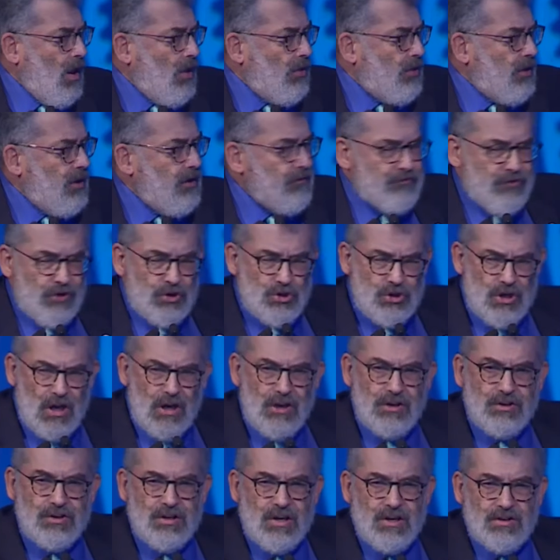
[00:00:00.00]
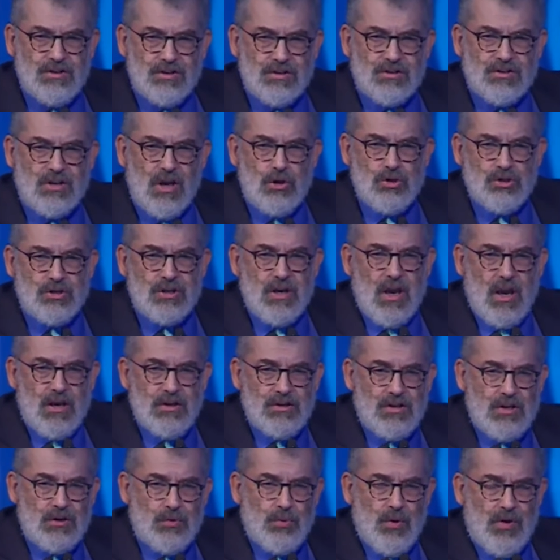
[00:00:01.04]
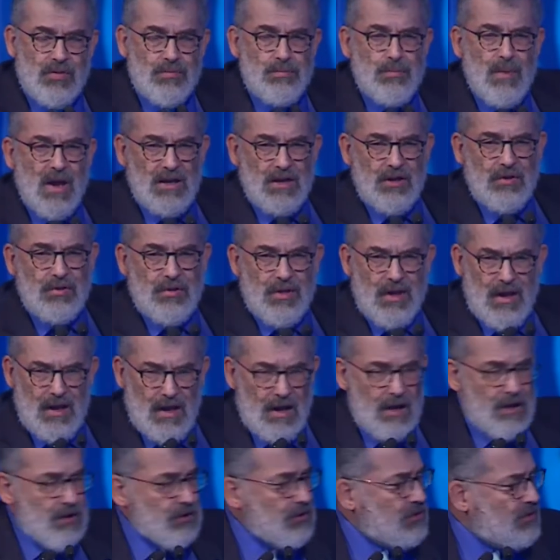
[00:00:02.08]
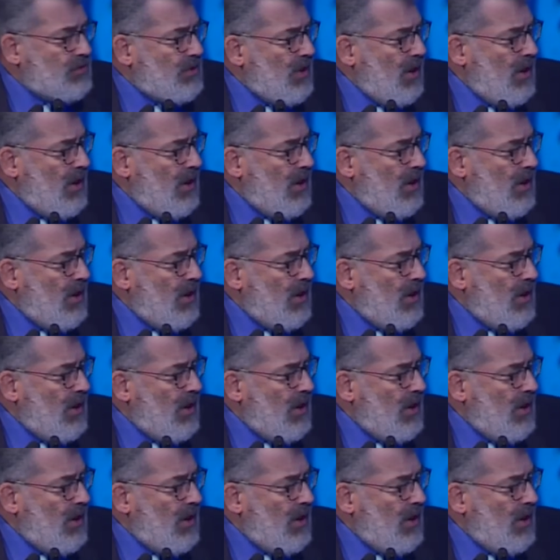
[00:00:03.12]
The fragility is associated with many things.